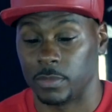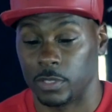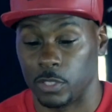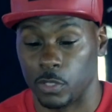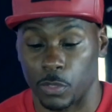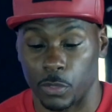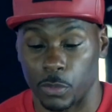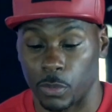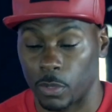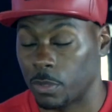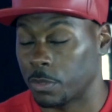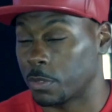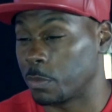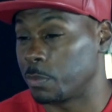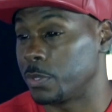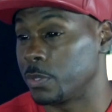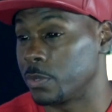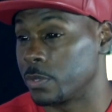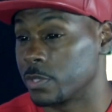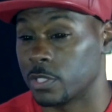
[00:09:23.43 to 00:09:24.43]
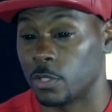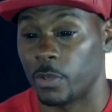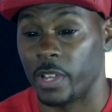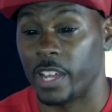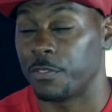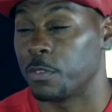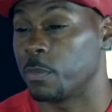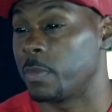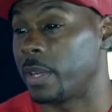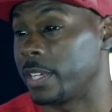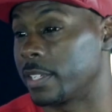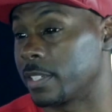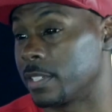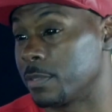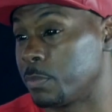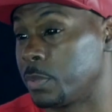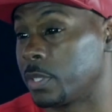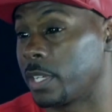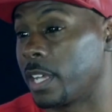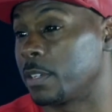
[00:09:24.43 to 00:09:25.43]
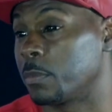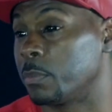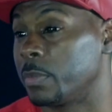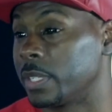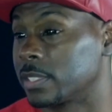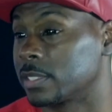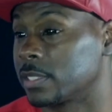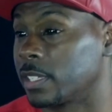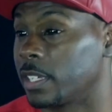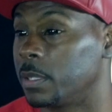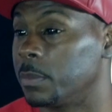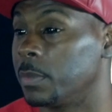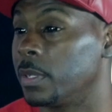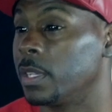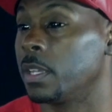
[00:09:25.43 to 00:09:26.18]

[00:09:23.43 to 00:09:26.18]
You can do it on a computer, so everybody can put out a mixtape.